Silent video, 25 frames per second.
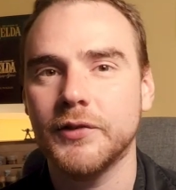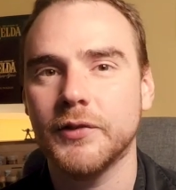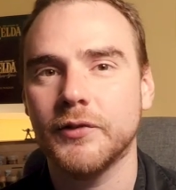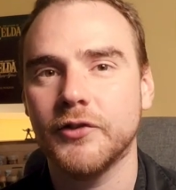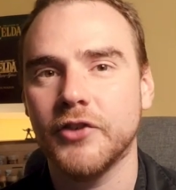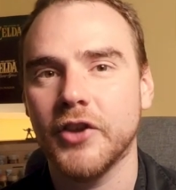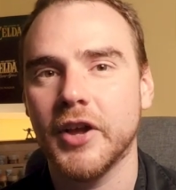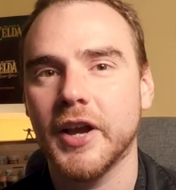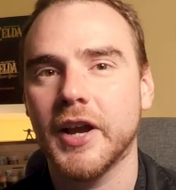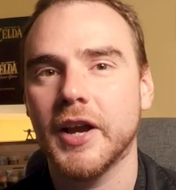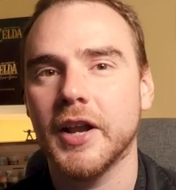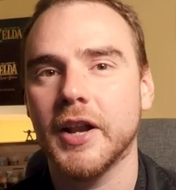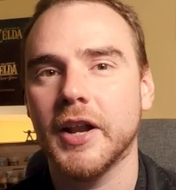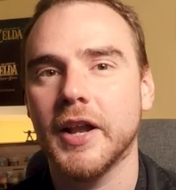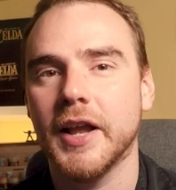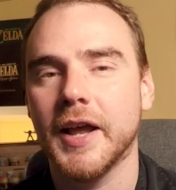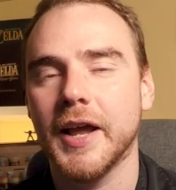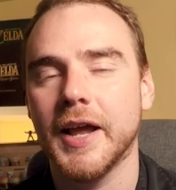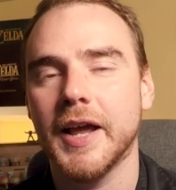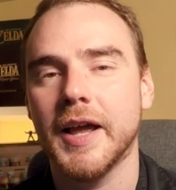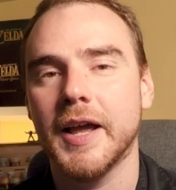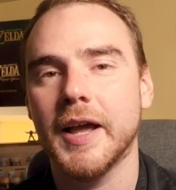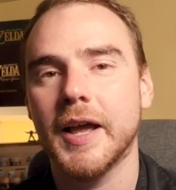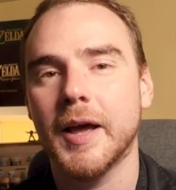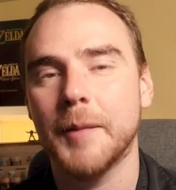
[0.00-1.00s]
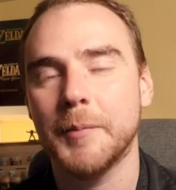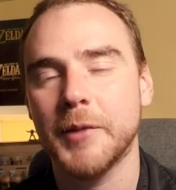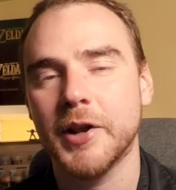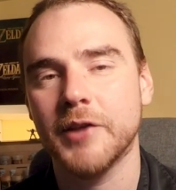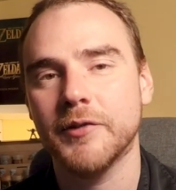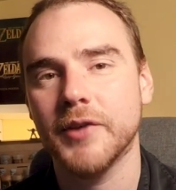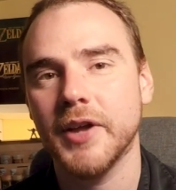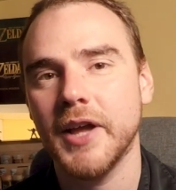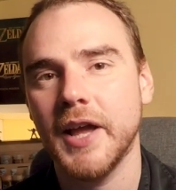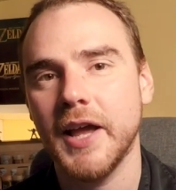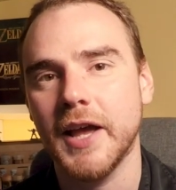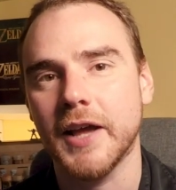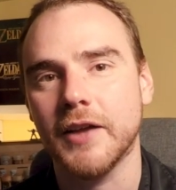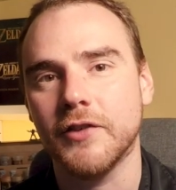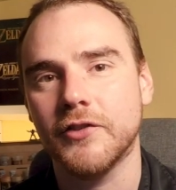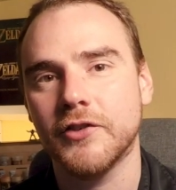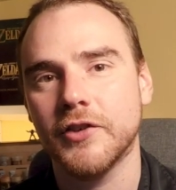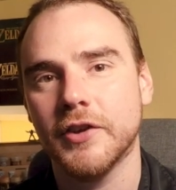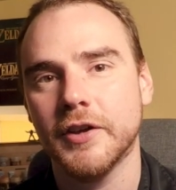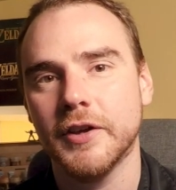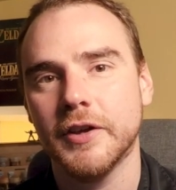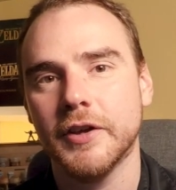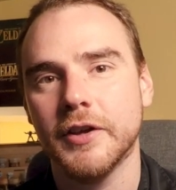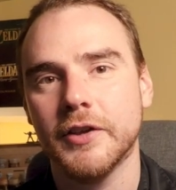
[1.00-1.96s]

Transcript: have taken a bit of a hit.